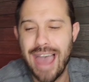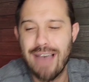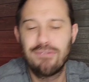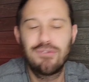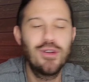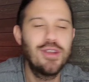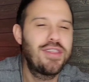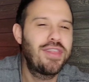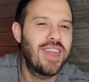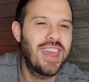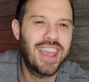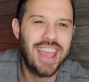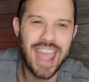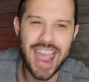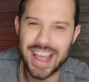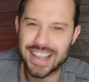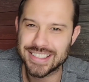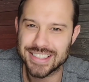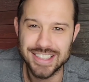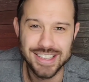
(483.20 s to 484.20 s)
Everything
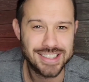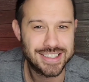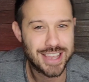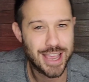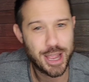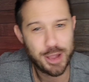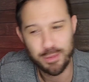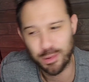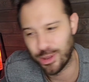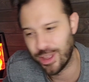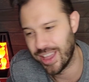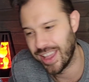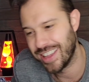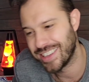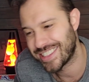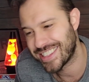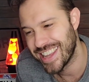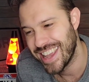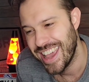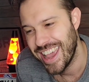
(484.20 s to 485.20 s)
has to take
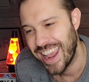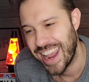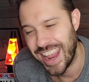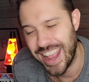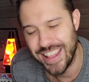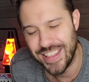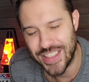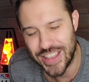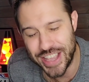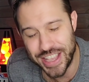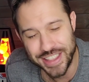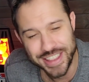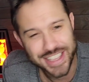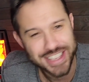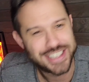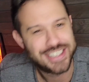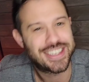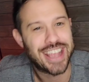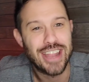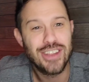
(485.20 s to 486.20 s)
place in the,
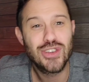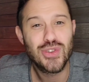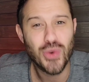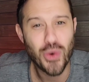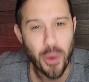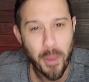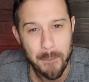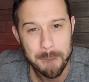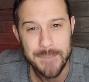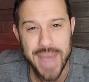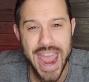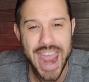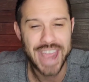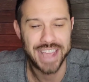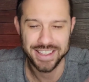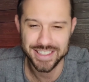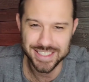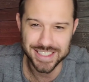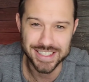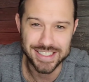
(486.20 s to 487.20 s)
the central
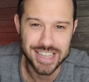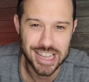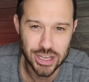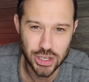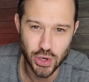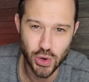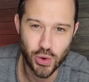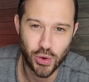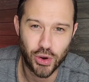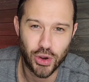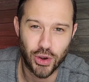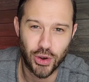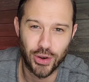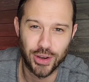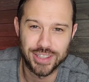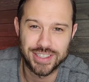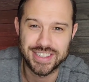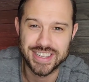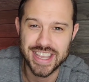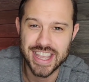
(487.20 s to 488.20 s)
bank's digital
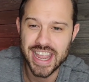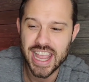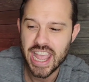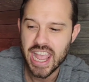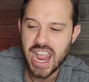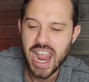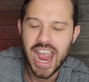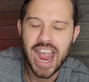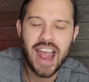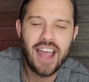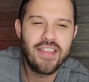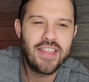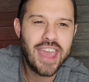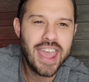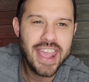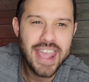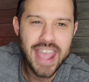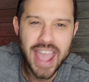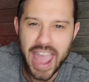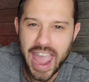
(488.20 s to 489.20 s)
currency and
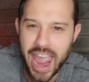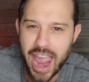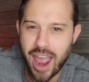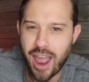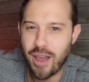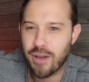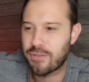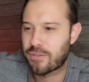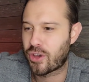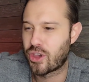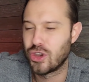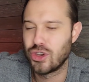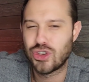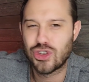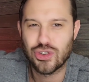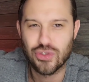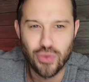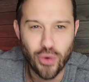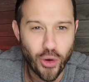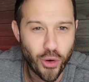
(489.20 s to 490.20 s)
they have
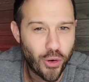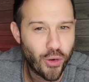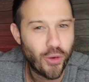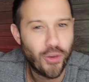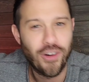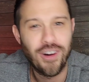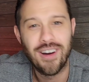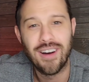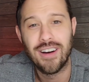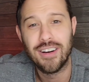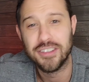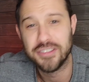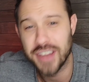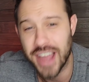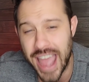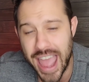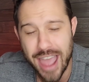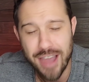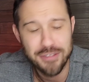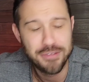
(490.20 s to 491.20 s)
control of
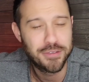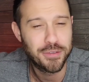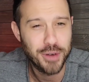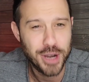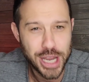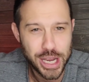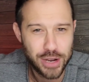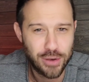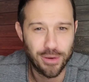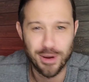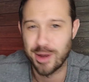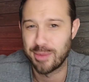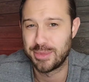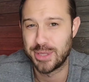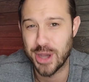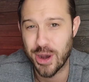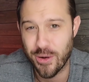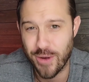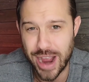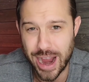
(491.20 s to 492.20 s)
every
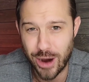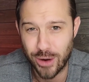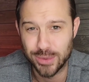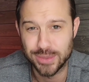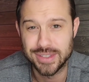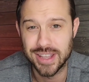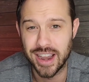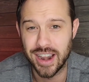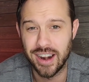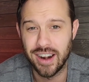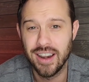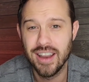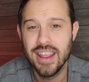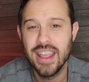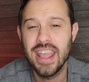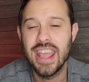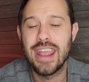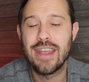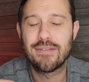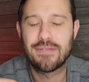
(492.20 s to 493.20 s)
crypto out there.
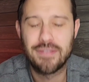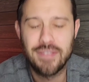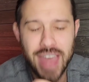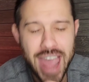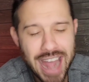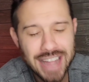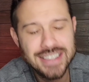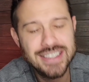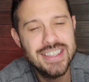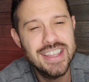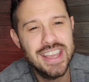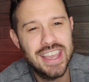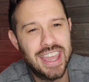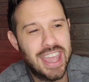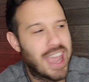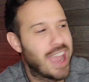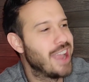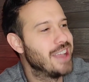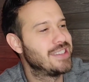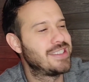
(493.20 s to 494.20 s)
If that's the
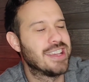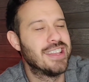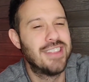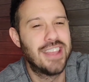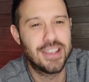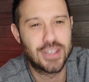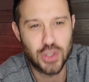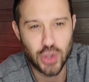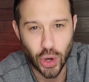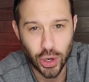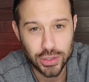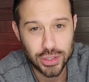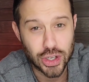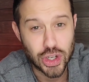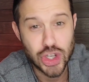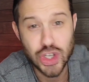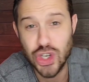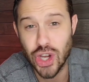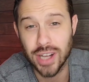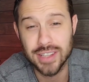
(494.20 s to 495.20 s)
case and they start
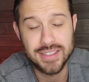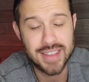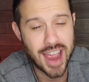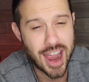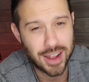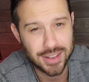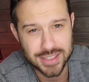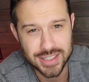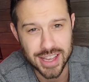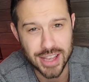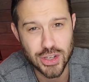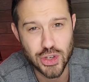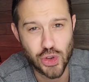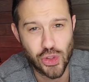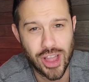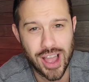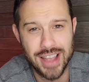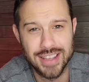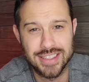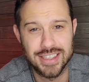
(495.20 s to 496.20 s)
to shut down
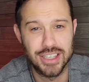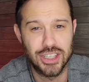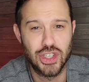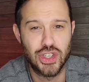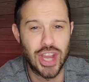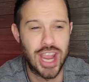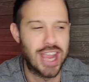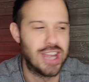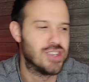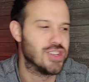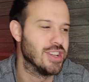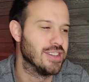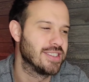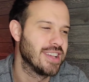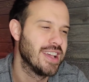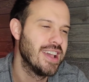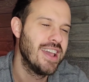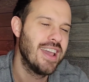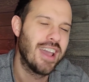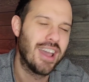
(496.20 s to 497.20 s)
centralized
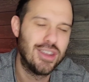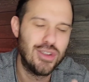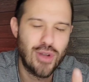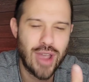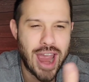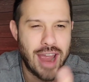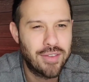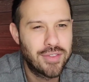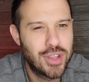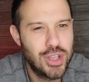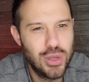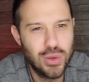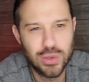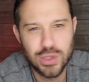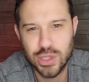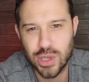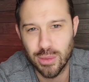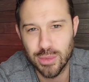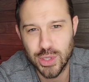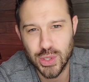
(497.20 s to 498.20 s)
exchanges and you have to
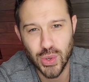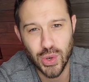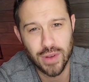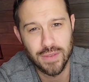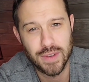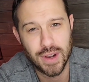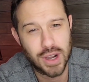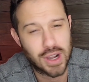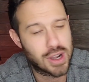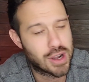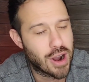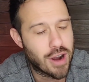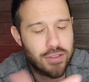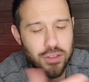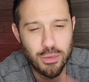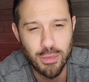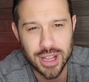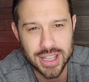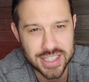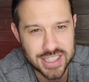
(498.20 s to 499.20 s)
use some sort of a
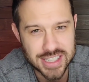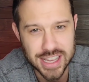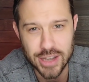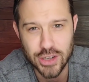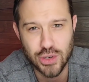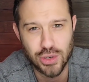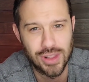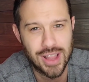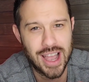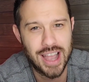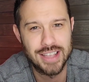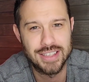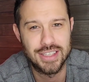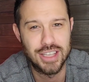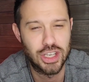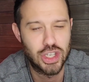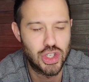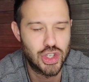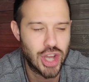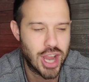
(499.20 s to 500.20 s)
government centralized
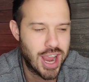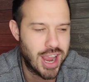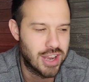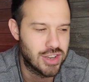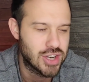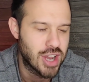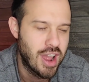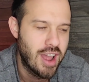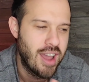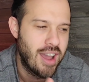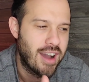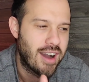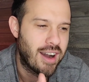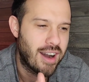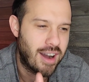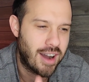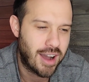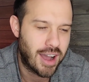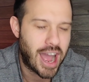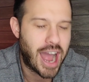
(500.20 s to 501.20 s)
exchange,
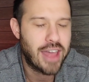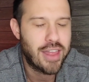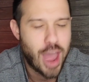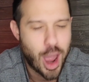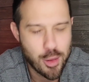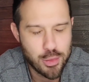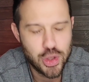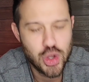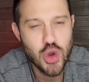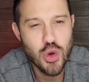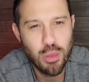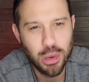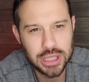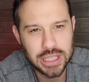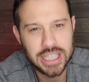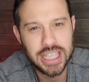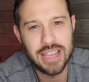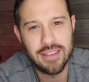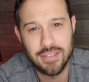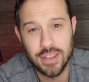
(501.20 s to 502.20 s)
uh, I, I do
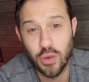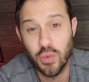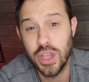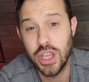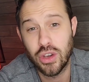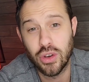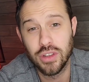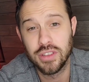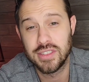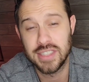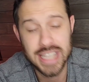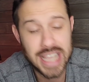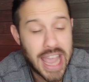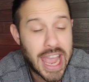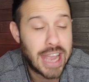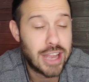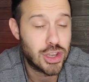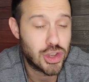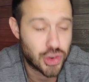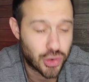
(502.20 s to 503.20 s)
believe that we could see
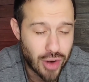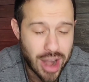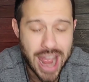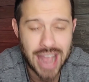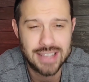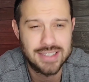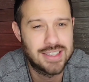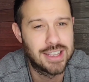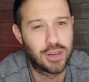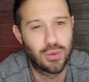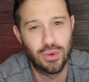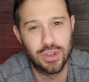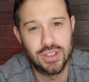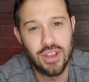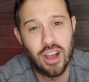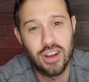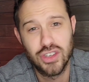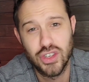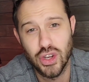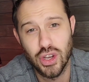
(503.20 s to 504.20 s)
a drastic
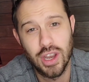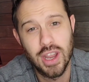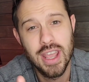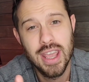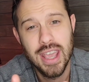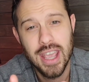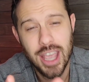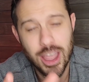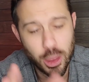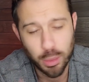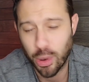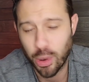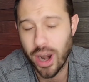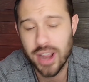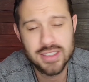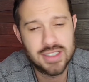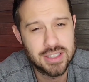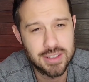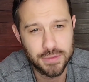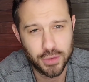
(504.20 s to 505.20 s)
reduction in the
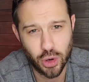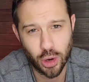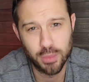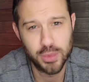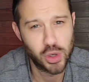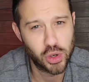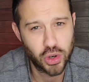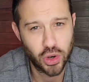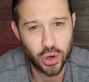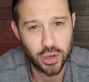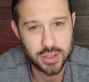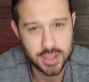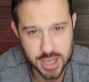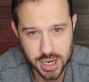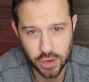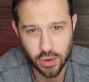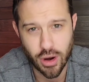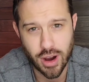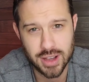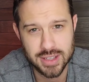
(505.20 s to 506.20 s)
prices of cryptocurrency
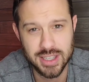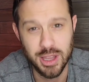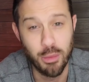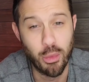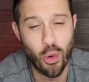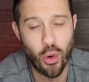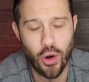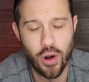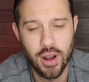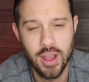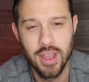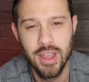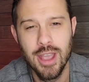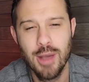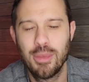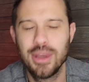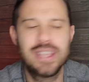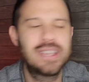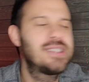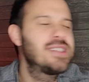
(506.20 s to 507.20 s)
across the board.
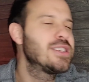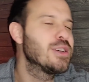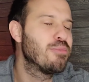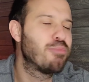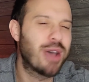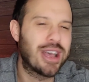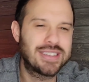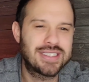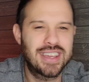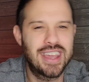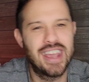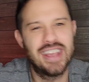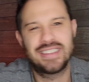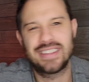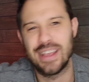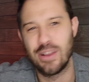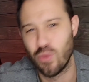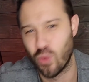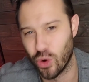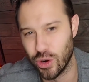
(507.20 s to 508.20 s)
But this is a best
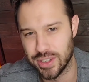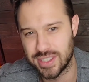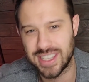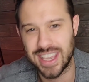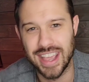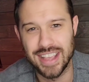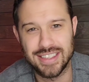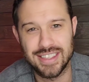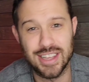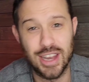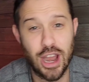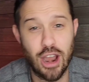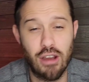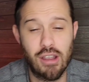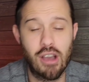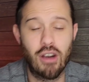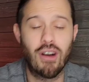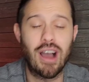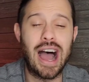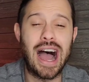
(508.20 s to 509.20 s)
case and worst case
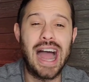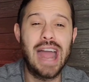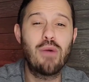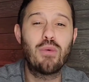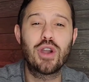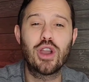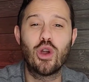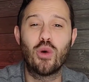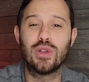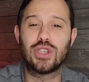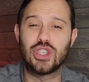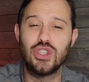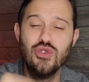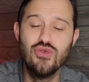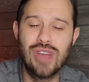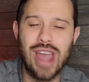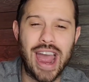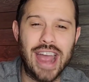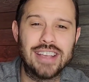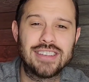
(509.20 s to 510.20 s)
scenario. I want to know what
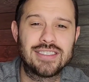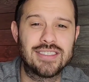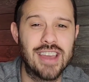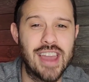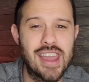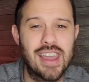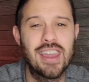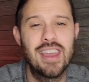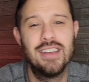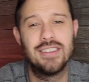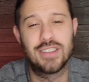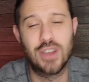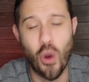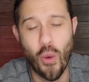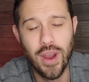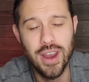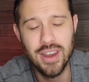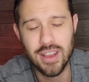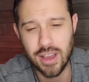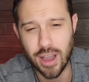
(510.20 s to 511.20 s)
you guys think is
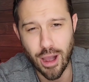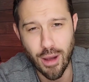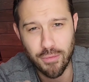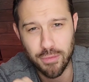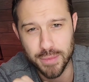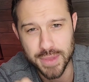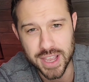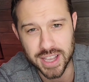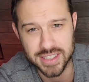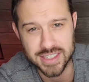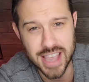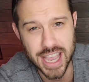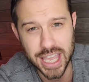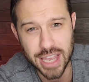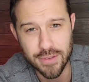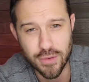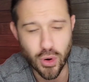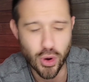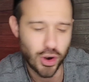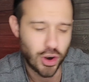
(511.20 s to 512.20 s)
going to come from the
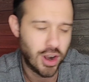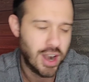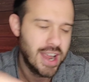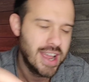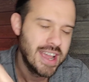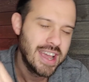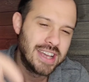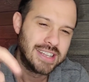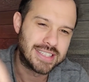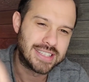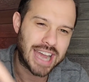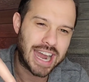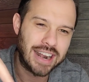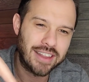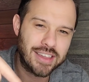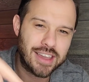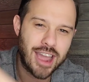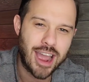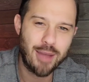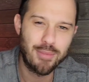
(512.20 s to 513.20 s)
executive order down
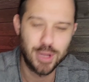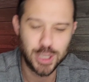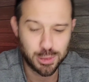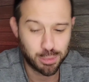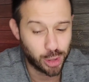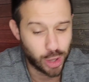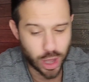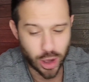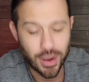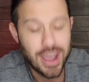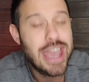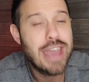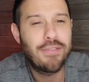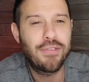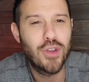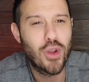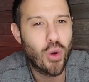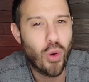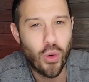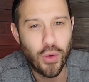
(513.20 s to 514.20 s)
in the comments below.
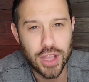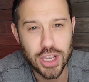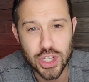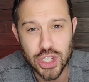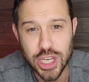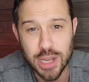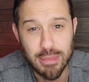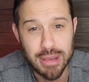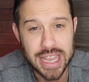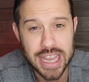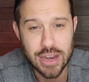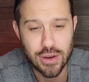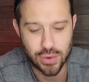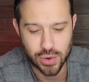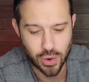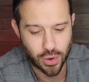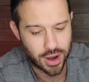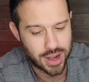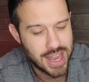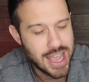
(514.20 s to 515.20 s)
If you're holding Shiba Inu
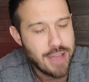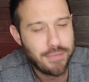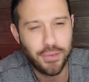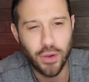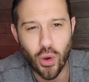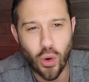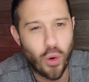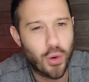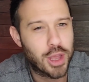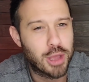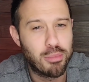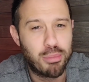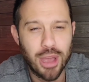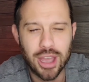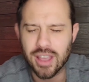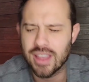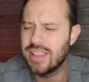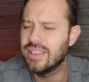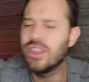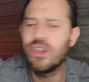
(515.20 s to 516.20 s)
coin, if you're holding
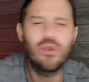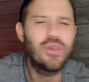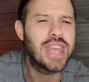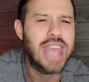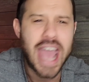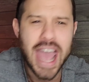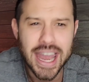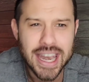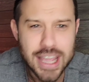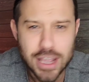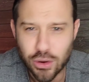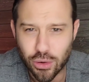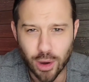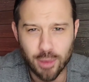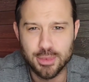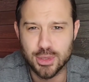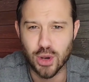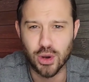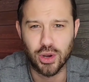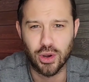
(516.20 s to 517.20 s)
big, literally any
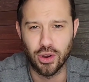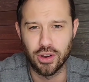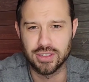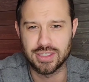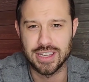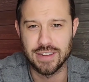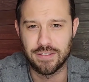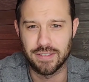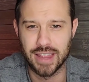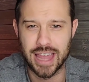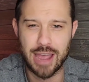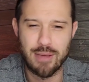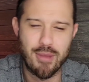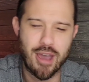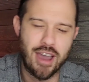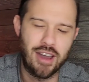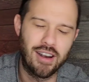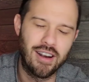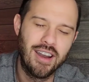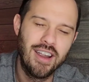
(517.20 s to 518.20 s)
cryptocurrency for that
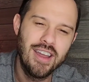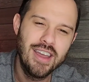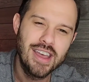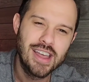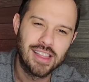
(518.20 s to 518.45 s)
matter,